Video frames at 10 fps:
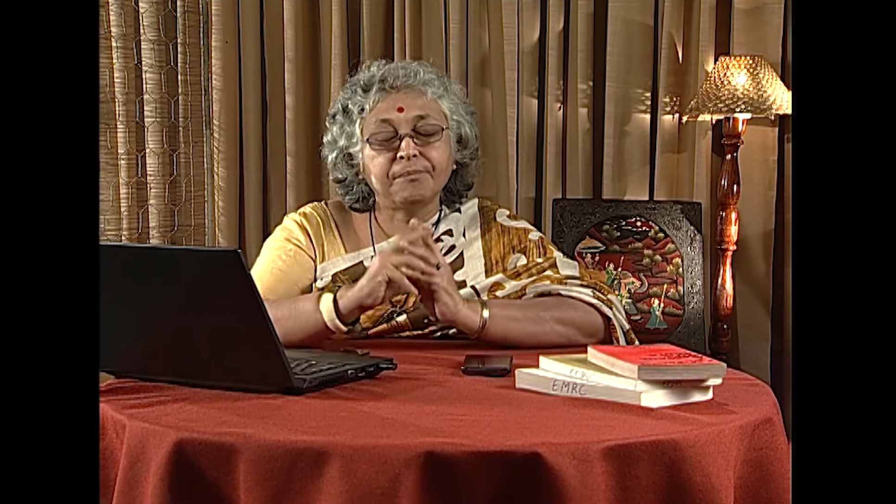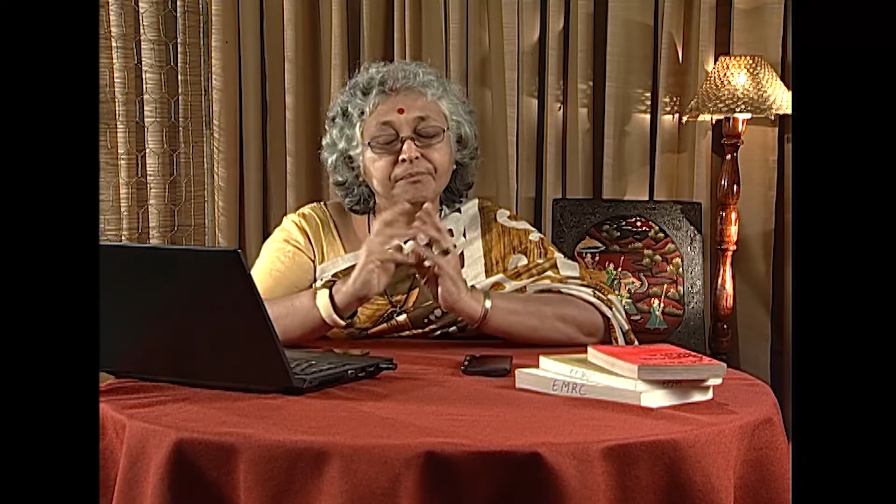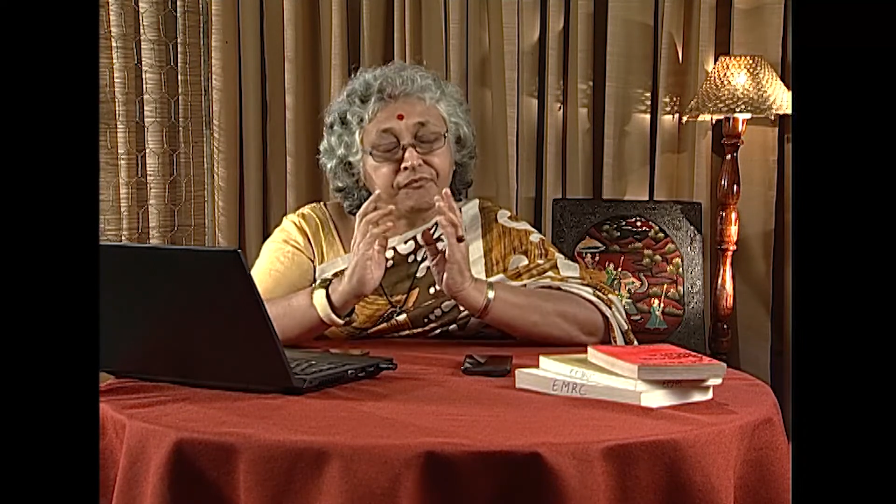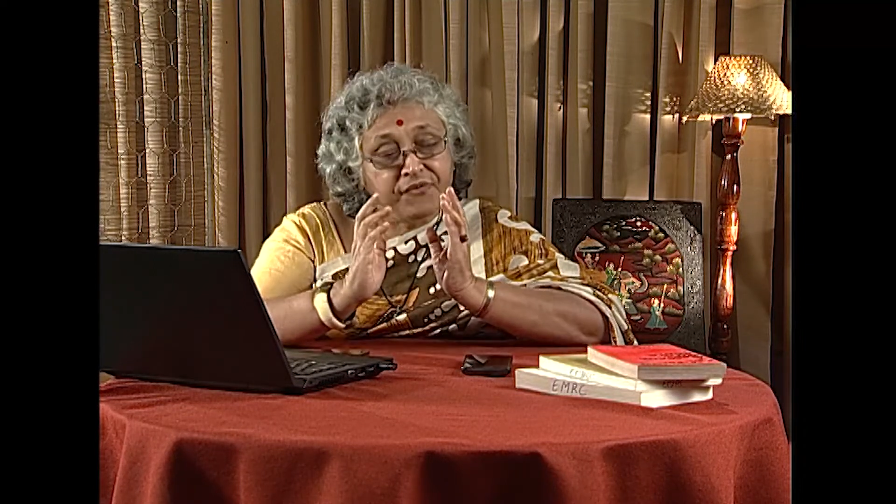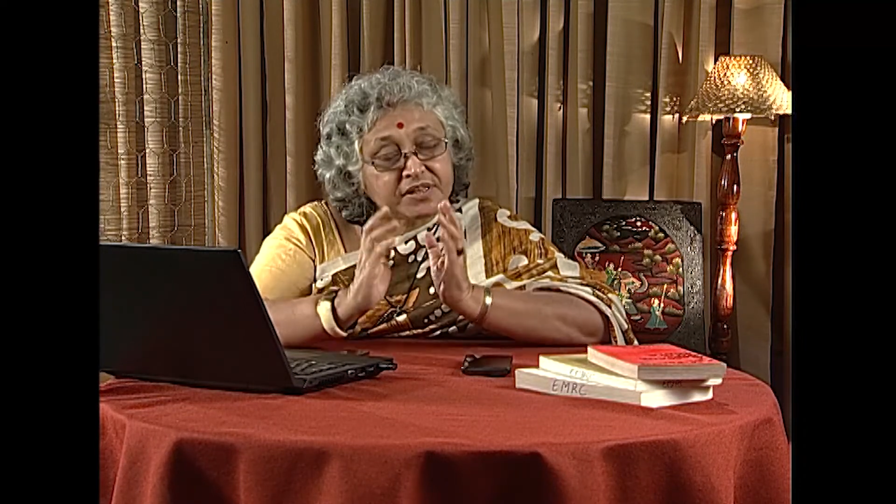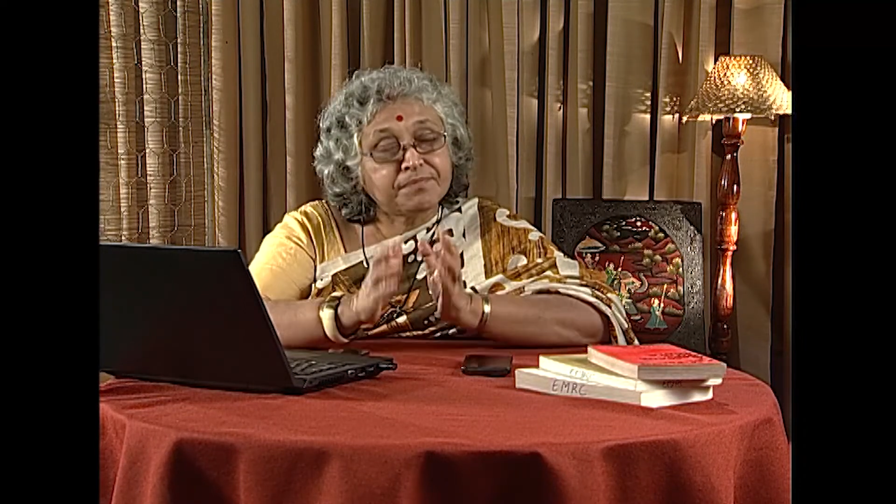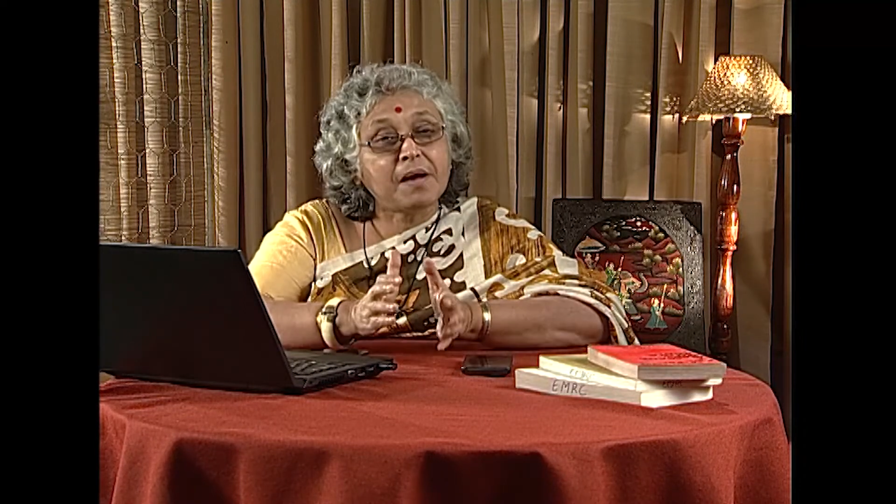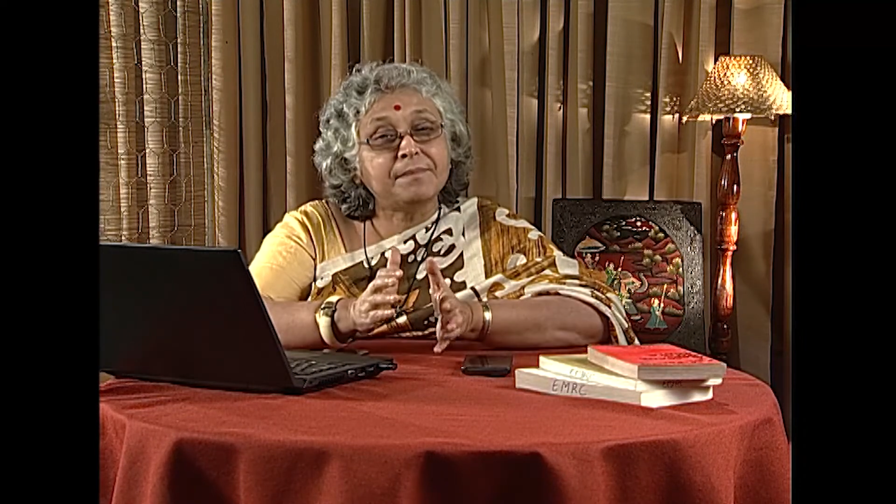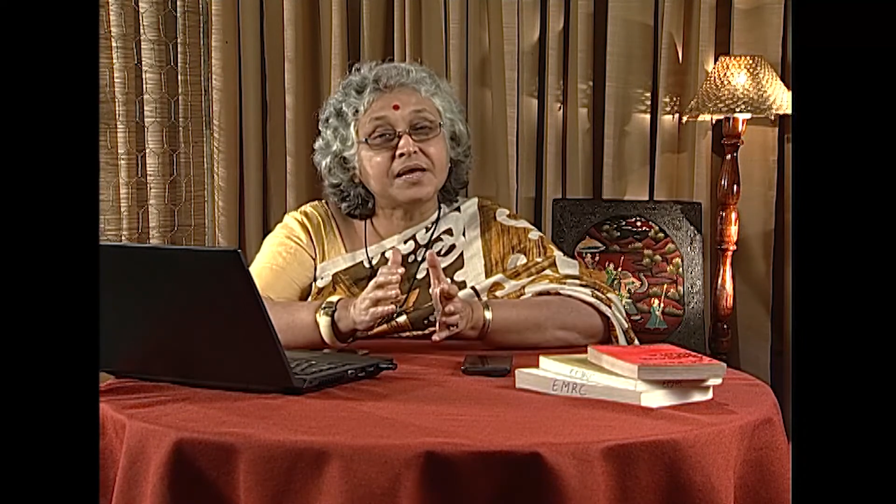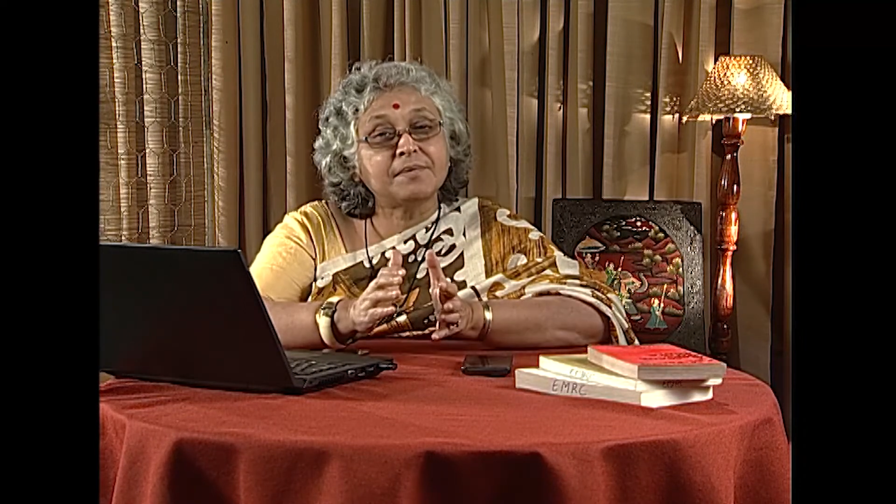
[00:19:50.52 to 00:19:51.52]
with
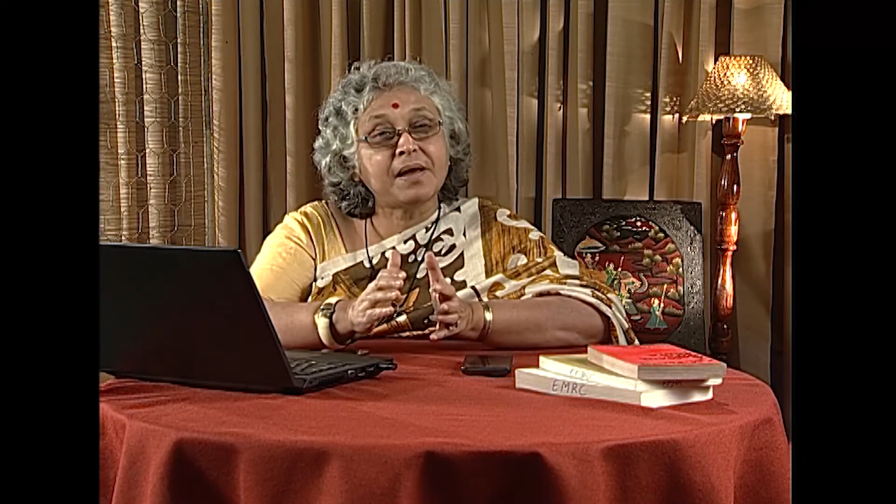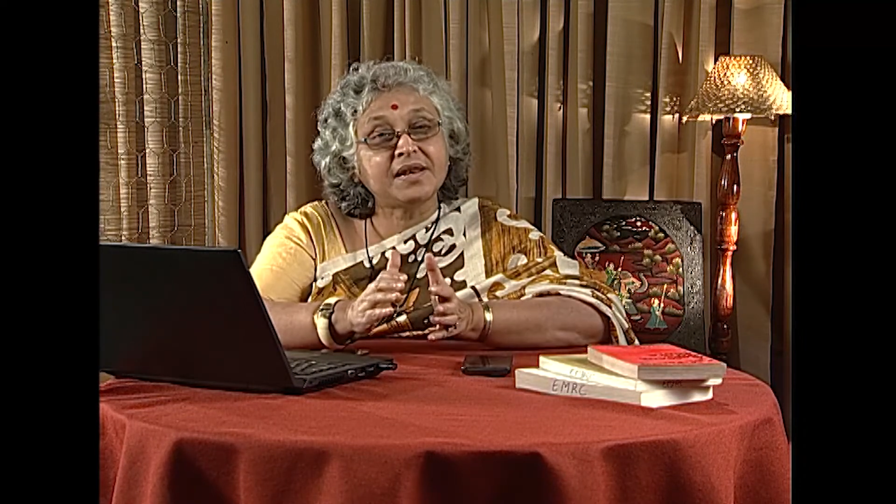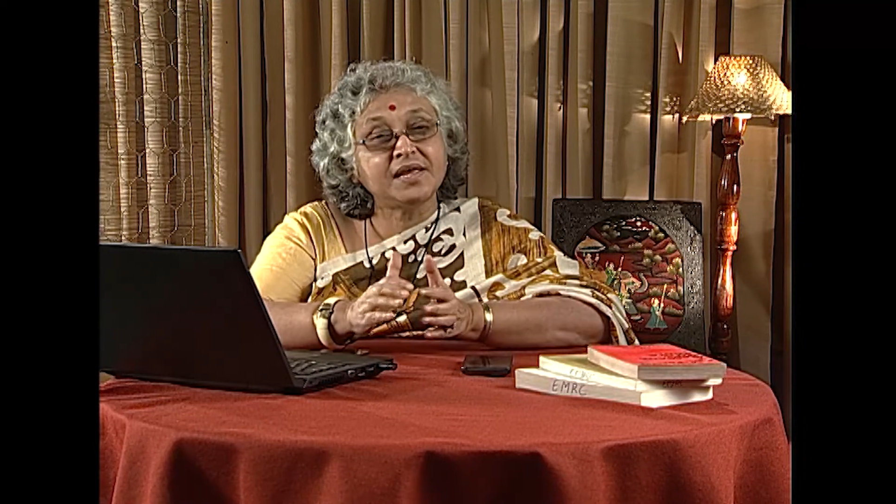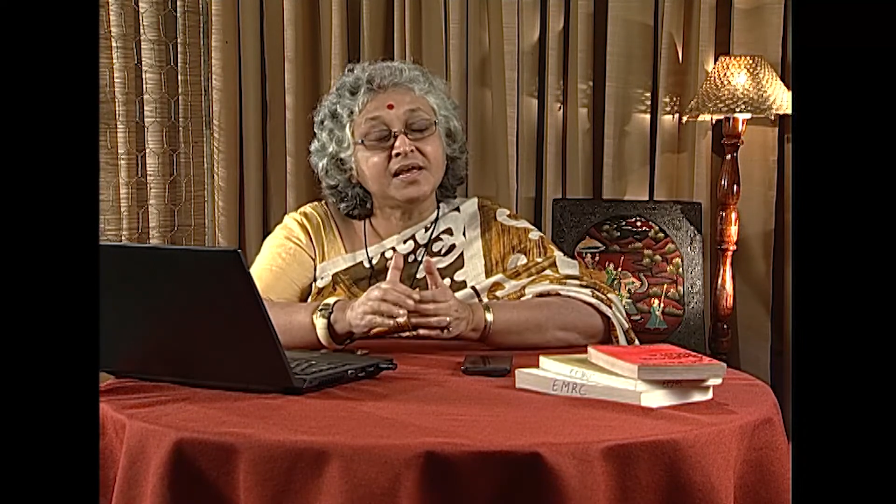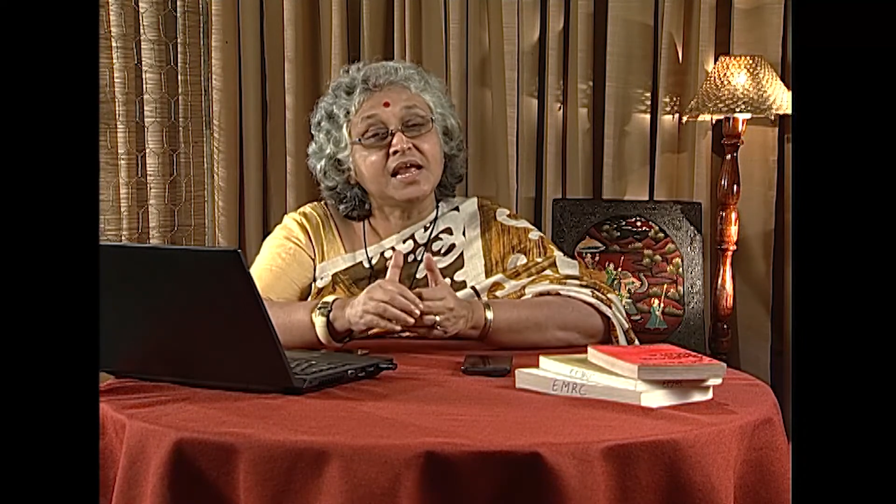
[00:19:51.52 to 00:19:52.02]
public money